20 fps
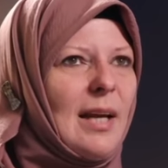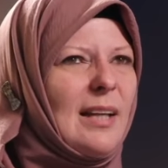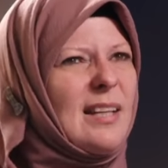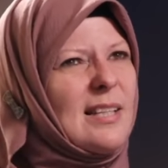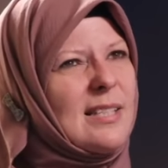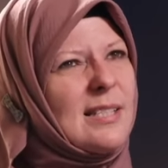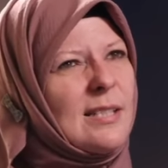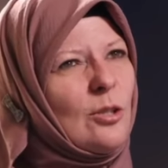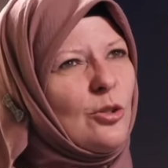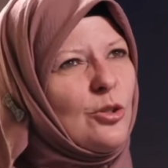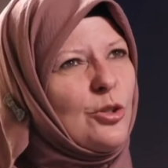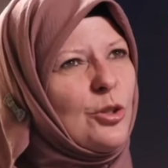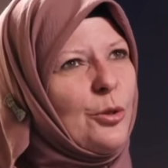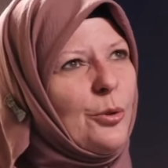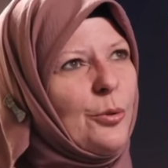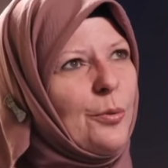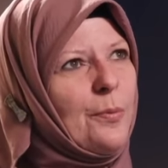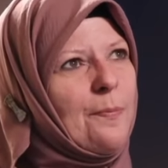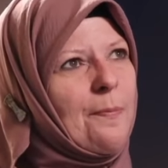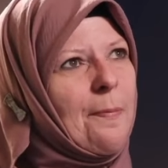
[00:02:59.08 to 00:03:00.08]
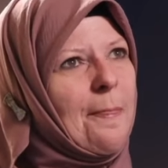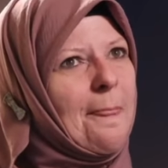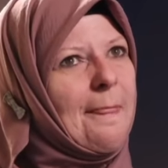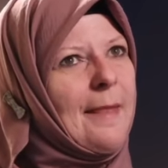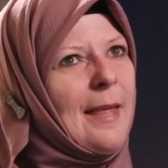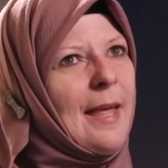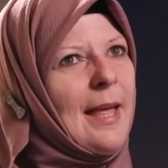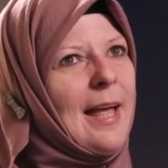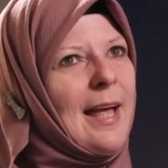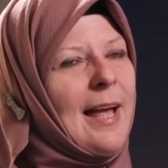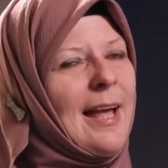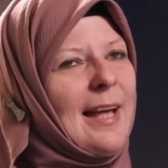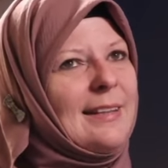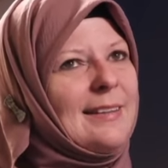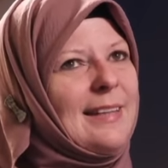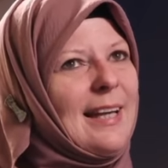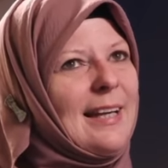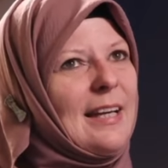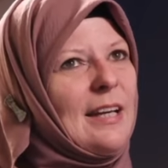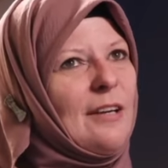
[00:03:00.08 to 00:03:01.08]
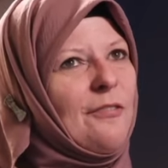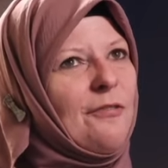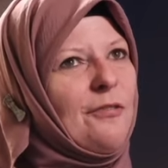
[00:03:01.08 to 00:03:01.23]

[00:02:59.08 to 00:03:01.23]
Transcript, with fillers: and I still do, that